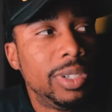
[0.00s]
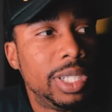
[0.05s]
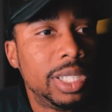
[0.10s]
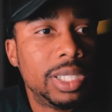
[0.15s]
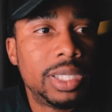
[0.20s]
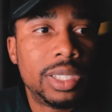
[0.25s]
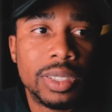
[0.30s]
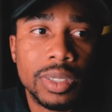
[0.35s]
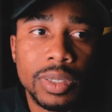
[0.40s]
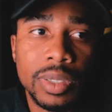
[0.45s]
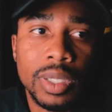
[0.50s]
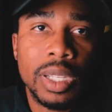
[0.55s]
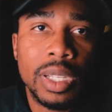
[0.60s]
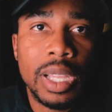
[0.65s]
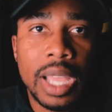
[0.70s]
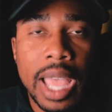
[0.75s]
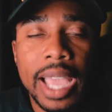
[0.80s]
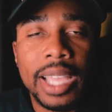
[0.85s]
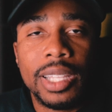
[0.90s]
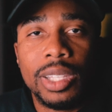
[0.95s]
this.
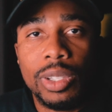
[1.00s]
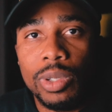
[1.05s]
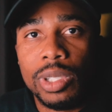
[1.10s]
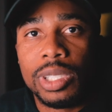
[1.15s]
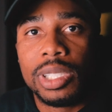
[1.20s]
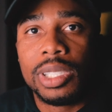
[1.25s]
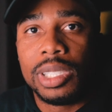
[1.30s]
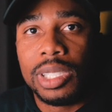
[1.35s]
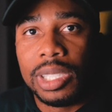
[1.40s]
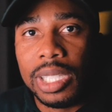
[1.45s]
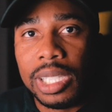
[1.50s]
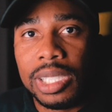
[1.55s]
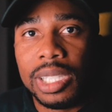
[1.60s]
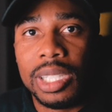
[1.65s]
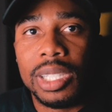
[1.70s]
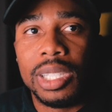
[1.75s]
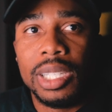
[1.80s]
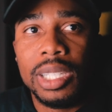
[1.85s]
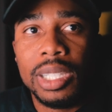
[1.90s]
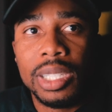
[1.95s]
I could do this
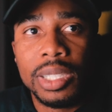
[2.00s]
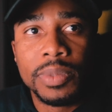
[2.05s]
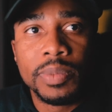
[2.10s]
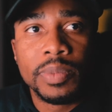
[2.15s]
consistently.